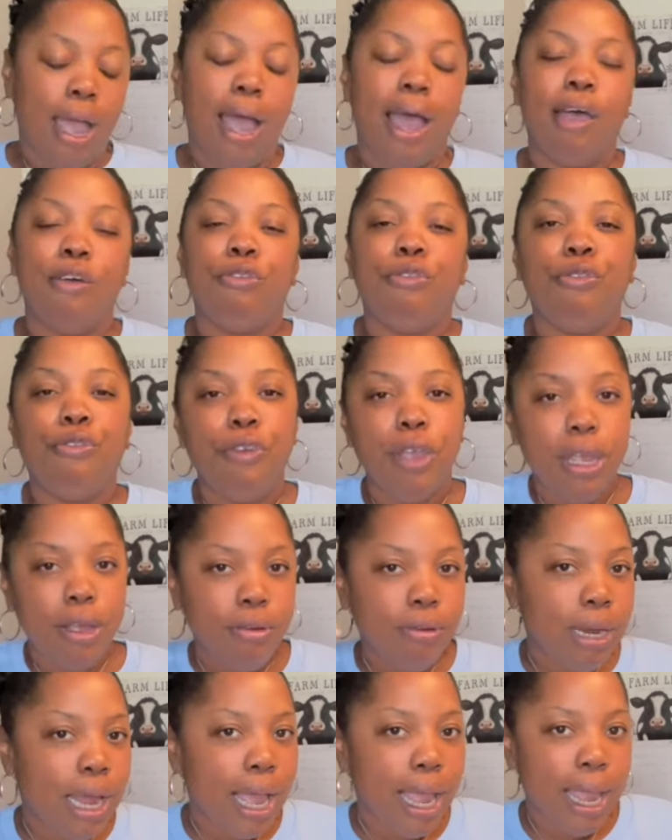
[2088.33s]
I feel
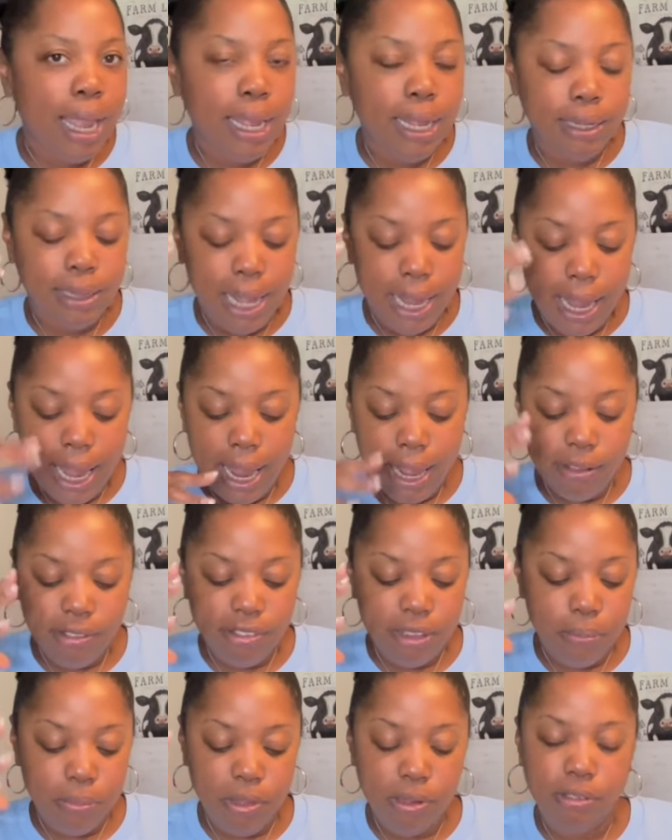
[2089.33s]
like they had
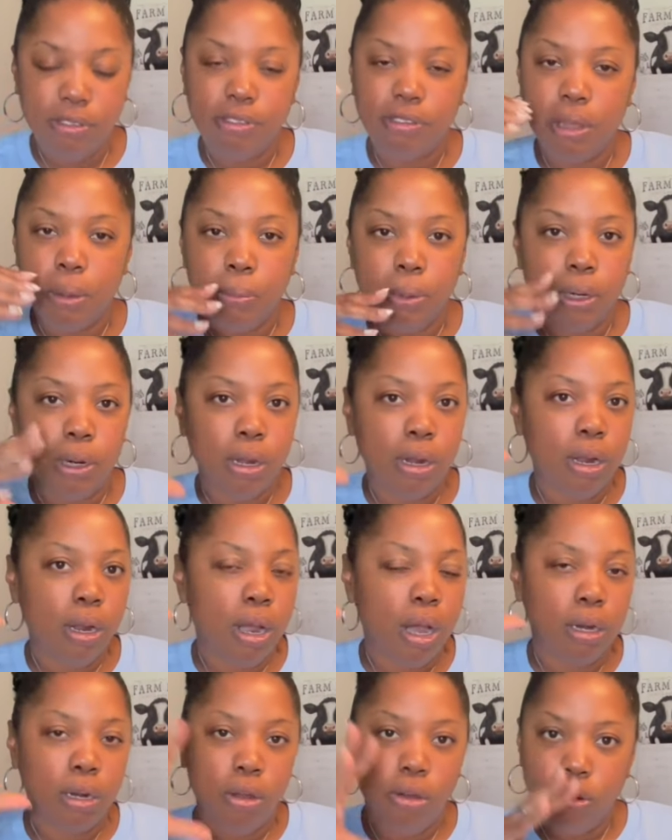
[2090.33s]
something similar
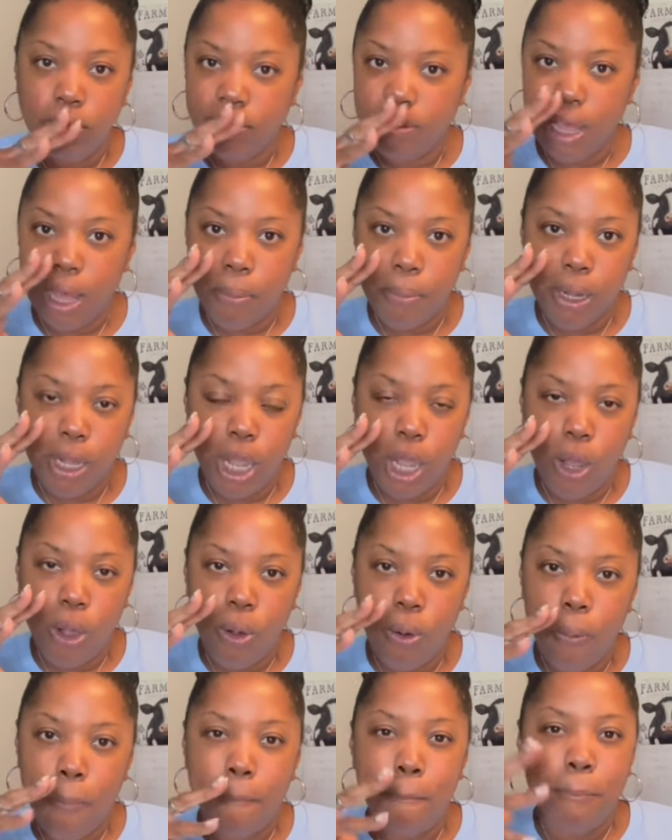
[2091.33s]
a long time
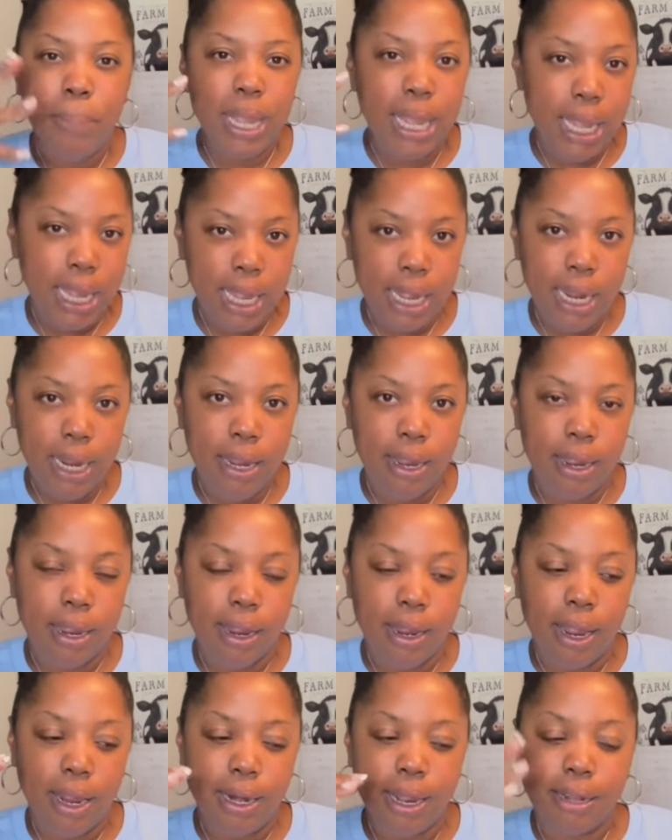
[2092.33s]
ago, big,
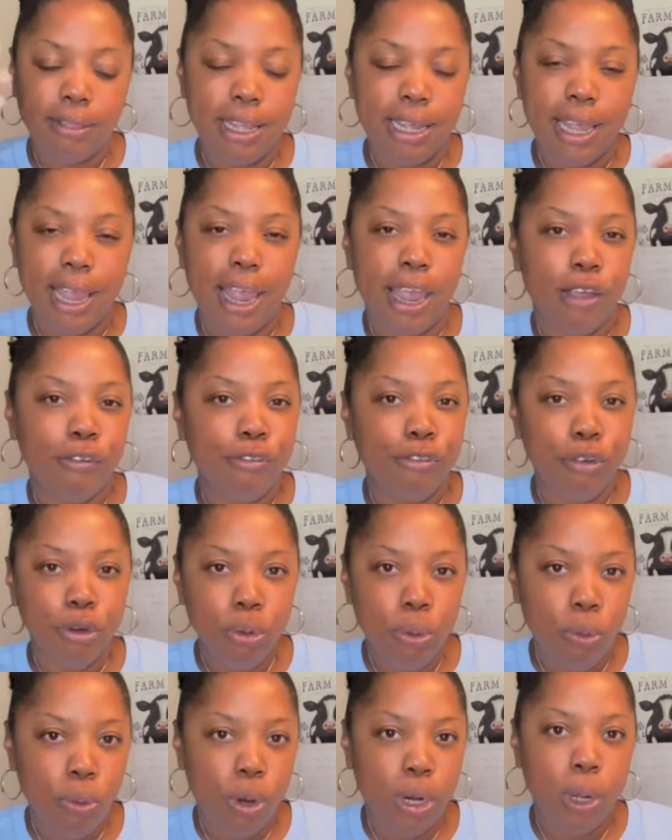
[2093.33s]
and I think it had
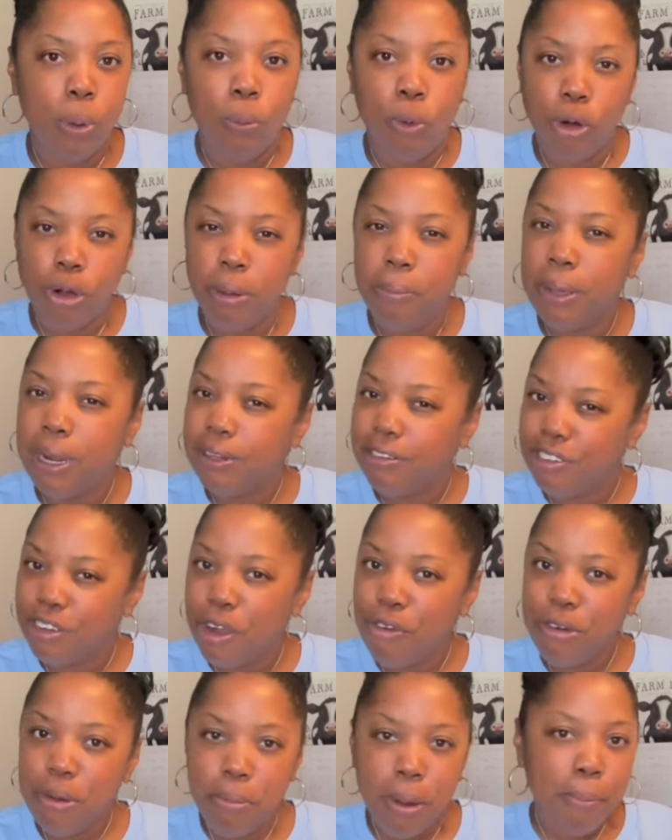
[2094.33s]
fruit on it, watermelons.
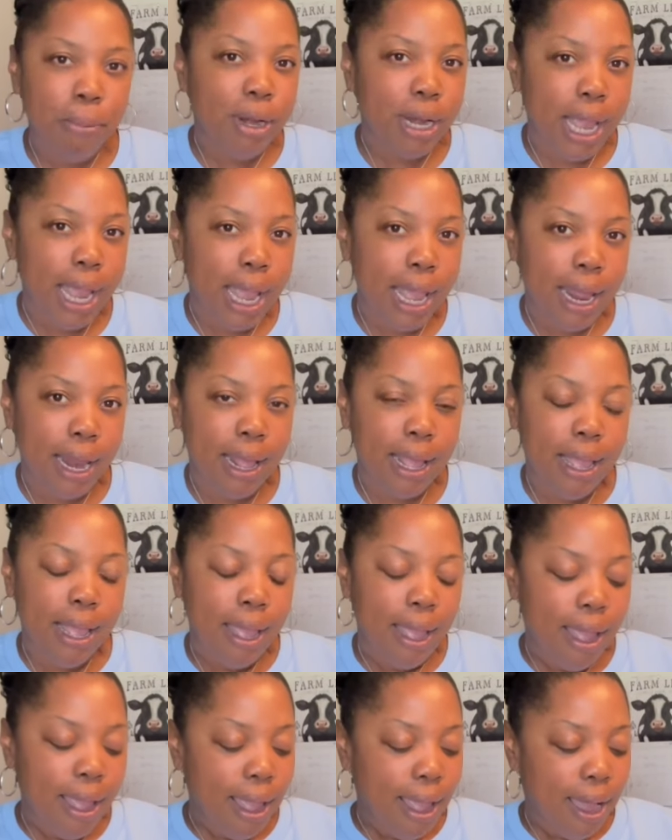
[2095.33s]
Y'all remember that?
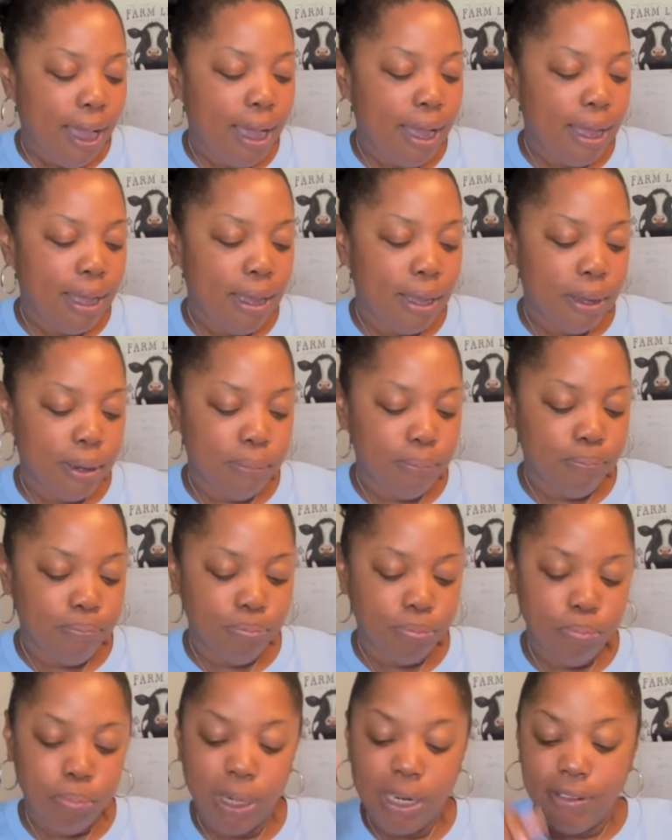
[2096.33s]

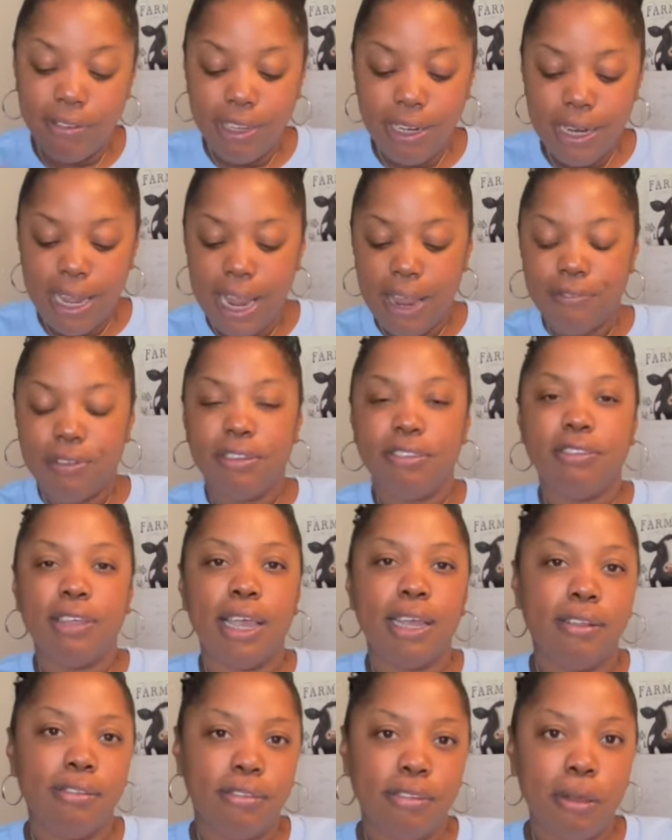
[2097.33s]
But it didn't have the
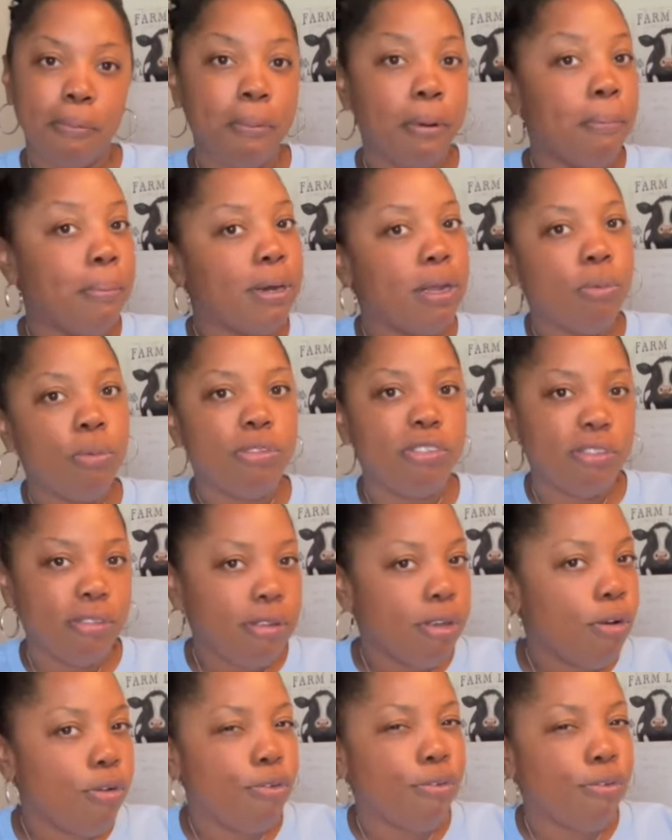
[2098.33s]
second zipper, but it was still